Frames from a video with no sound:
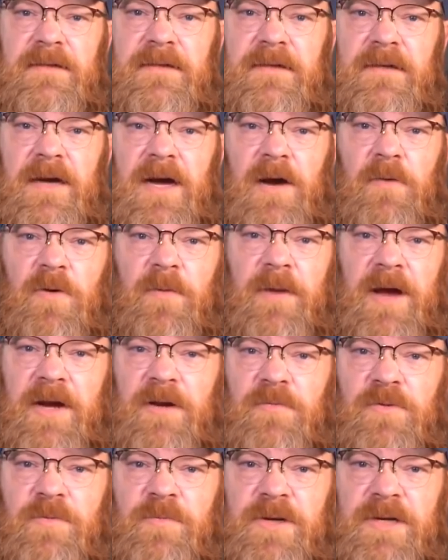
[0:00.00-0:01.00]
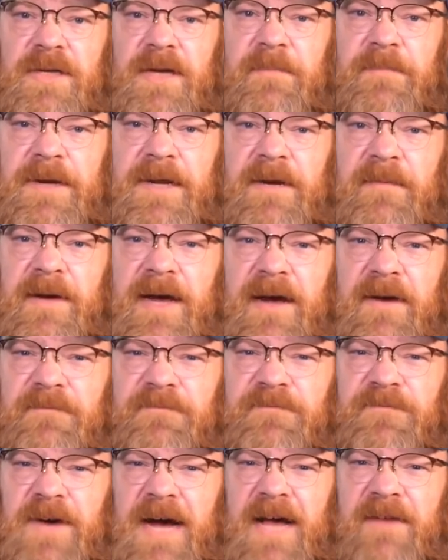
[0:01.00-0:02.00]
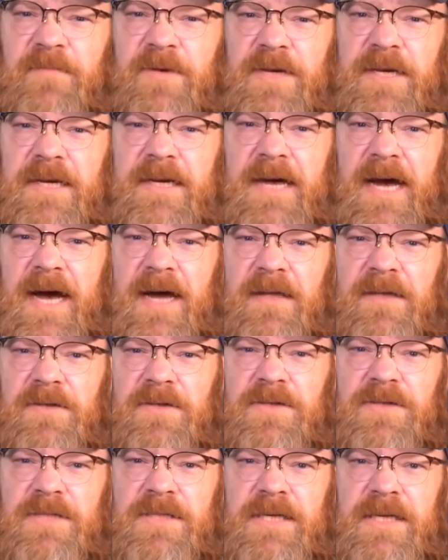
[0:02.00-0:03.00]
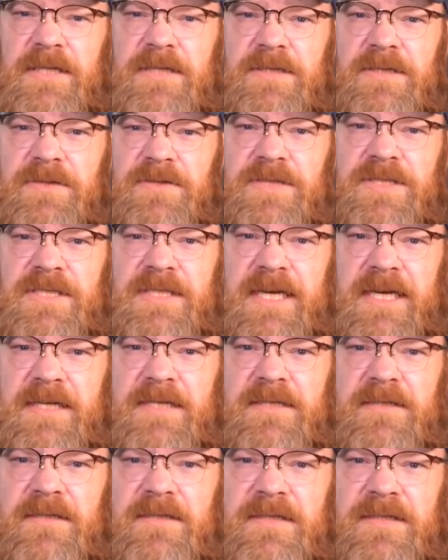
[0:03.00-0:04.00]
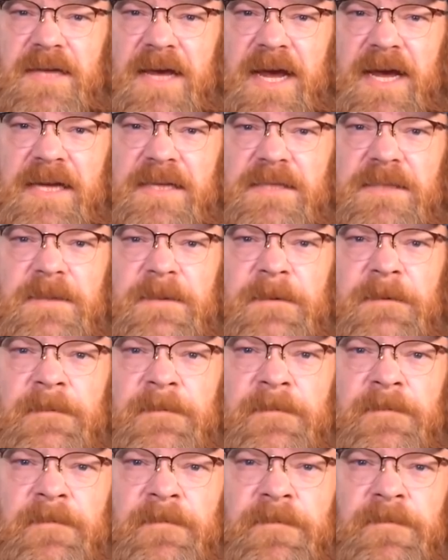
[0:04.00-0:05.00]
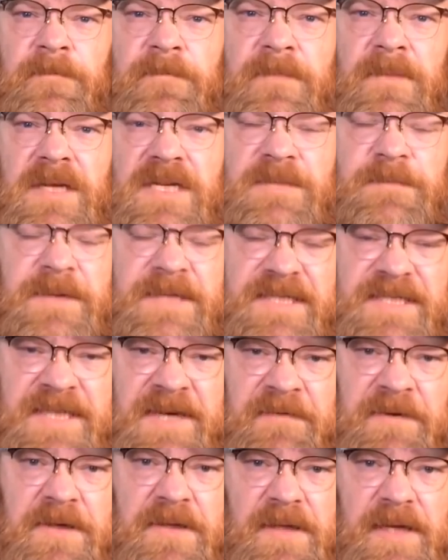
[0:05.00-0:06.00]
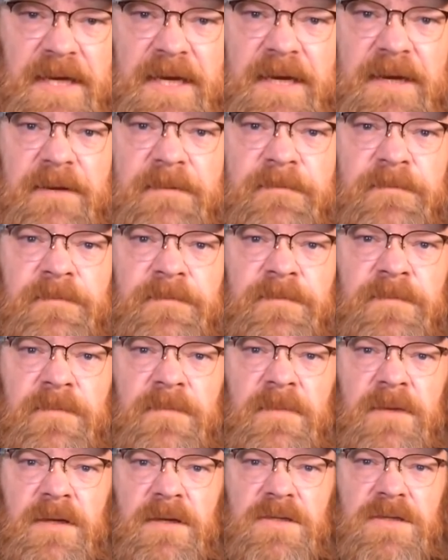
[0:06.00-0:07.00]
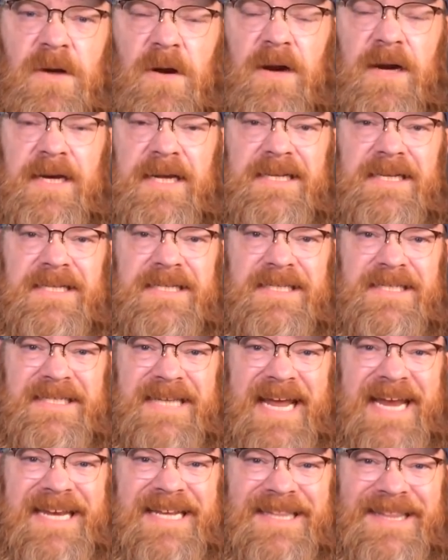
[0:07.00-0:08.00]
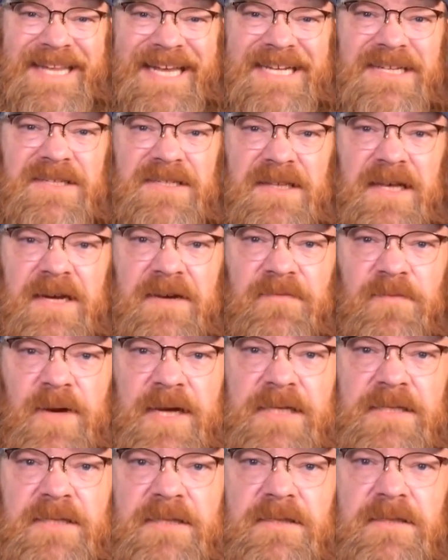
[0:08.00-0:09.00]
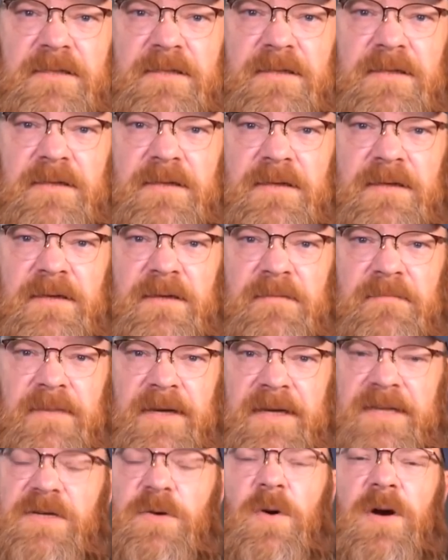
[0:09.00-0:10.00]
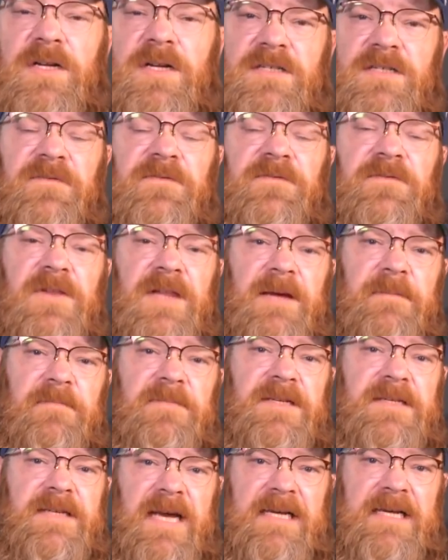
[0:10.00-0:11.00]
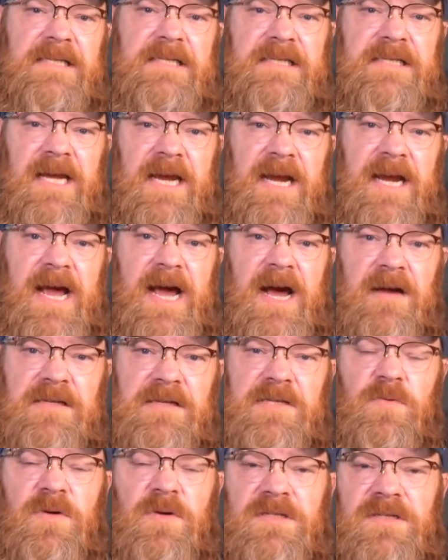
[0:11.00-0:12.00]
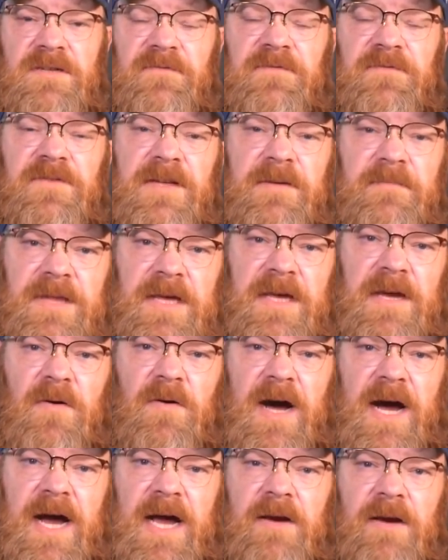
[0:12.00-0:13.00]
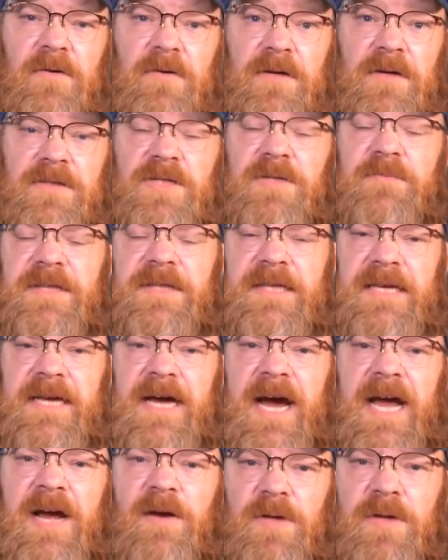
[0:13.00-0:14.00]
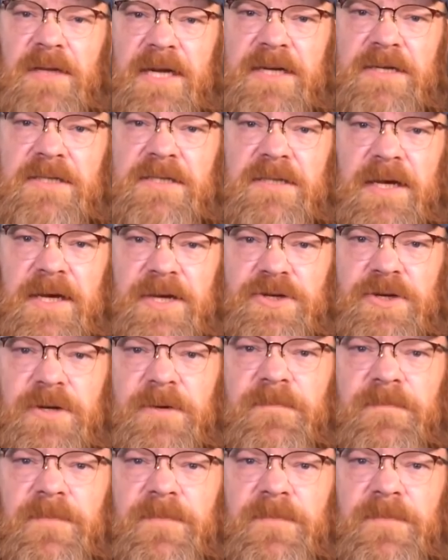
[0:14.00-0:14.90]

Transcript: where Michael Bloomberg dumping in about $5 million into six states, specifically targeting state legislative races, because he wants to flip the Texas State House. He wants to flip the Iowa legislature.